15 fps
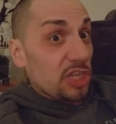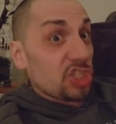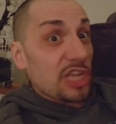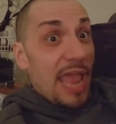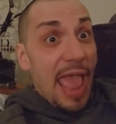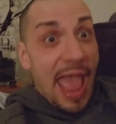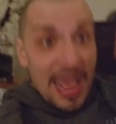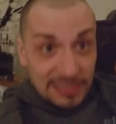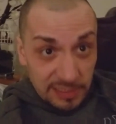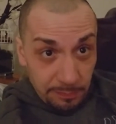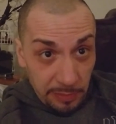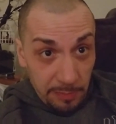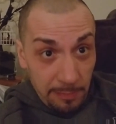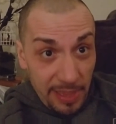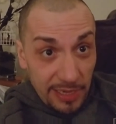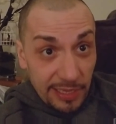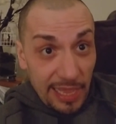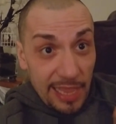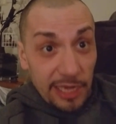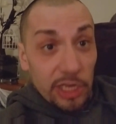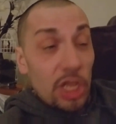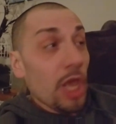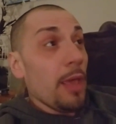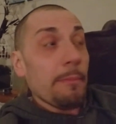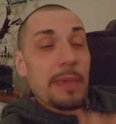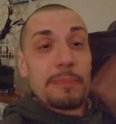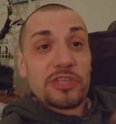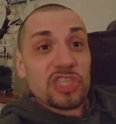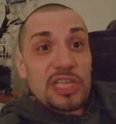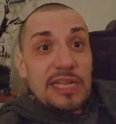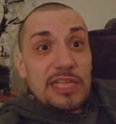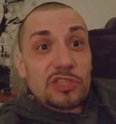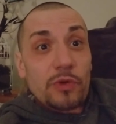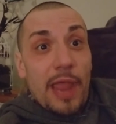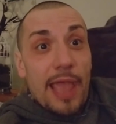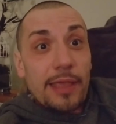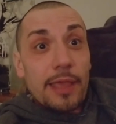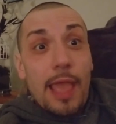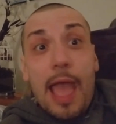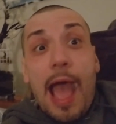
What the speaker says: She hasn't been medicated. Maybe she needs crack.